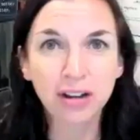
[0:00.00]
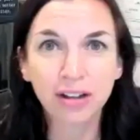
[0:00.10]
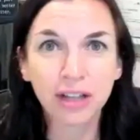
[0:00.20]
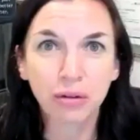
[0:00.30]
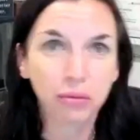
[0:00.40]
to
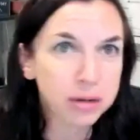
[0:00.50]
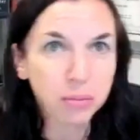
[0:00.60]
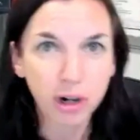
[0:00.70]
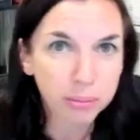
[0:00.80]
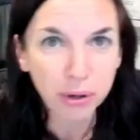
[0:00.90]
like read
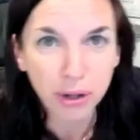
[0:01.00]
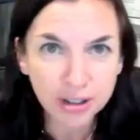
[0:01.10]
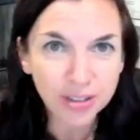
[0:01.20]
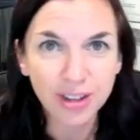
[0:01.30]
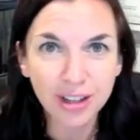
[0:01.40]
more
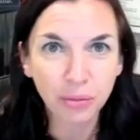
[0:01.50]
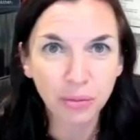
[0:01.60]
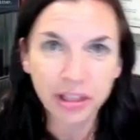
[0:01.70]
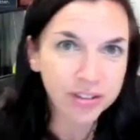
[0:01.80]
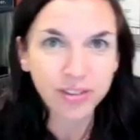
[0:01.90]
books and
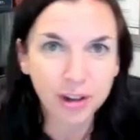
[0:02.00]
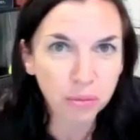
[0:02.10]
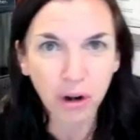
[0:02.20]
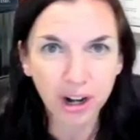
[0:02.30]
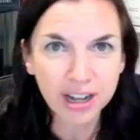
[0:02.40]
well, this
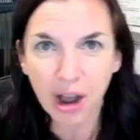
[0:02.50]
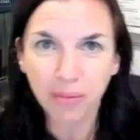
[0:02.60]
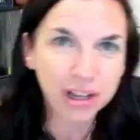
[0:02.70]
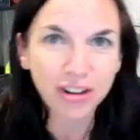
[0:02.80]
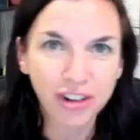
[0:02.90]
didn't work, now
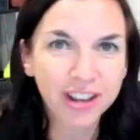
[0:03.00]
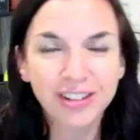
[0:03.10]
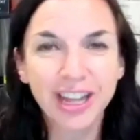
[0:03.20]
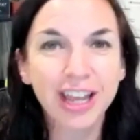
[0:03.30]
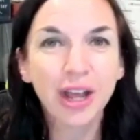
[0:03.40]
I'm going to try that.
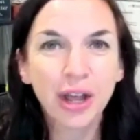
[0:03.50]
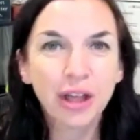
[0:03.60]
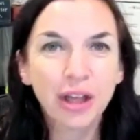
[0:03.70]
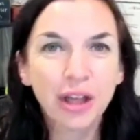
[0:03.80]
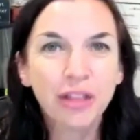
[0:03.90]
Like
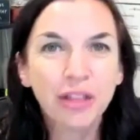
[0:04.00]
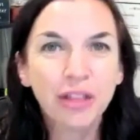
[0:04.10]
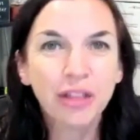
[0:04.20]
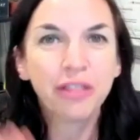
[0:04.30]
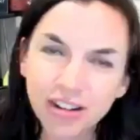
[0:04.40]

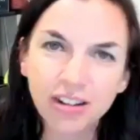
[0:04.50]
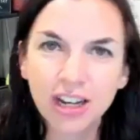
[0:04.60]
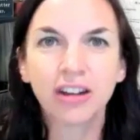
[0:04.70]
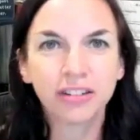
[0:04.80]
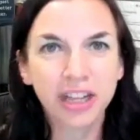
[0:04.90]
that's
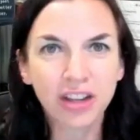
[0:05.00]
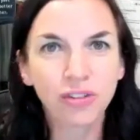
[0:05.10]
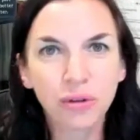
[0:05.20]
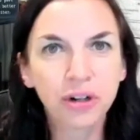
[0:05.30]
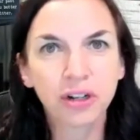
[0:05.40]
not good either.
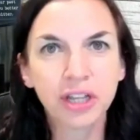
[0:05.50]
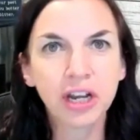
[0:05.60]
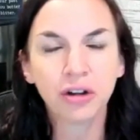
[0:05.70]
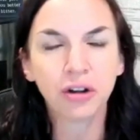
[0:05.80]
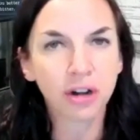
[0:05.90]
Like, sooner
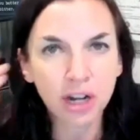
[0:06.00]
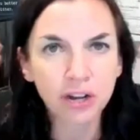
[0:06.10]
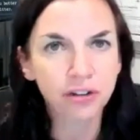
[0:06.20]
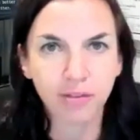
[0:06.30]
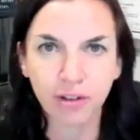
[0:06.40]
or later, you're
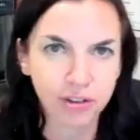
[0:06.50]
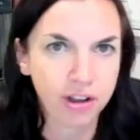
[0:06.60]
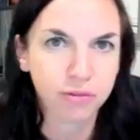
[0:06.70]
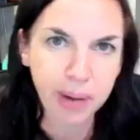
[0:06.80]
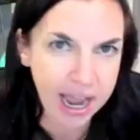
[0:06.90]
going to drive
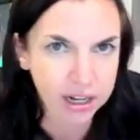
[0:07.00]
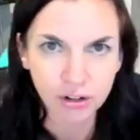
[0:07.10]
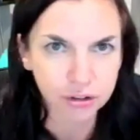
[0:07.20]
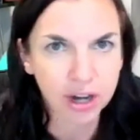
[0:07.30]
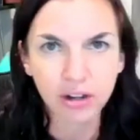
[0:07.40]
yourself
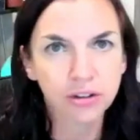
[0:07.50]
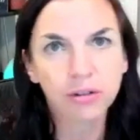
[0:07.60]
batty trying to